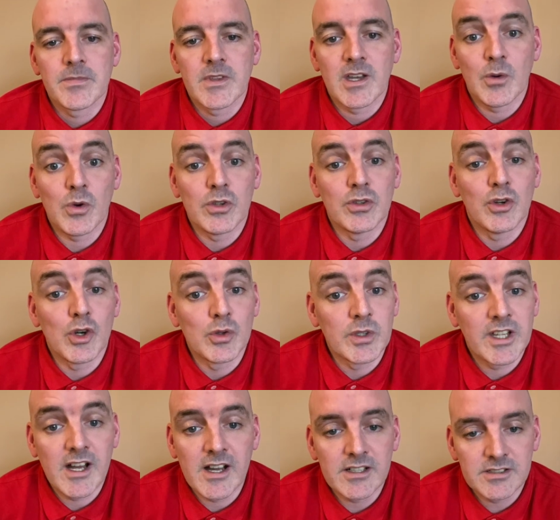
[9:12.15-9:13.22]
I want the oil and
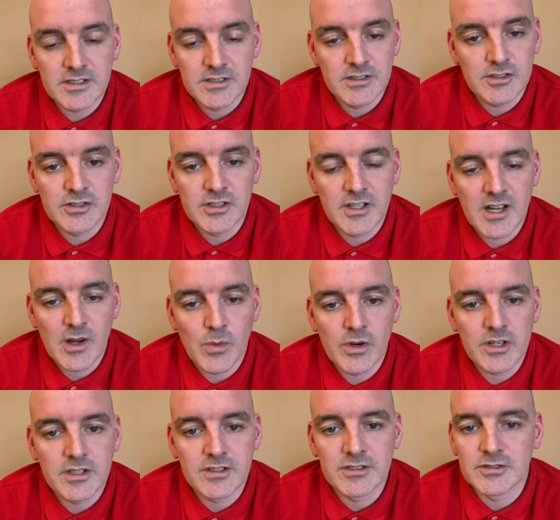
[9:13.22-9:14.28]
gas industry that I
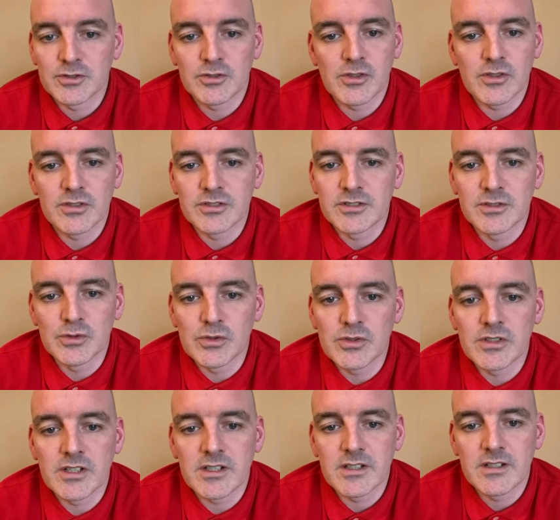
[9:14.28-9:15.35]
work in Scotland to know
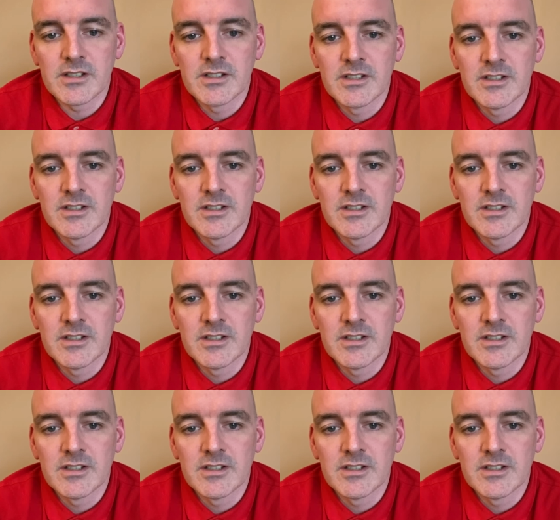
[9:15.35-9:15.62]
that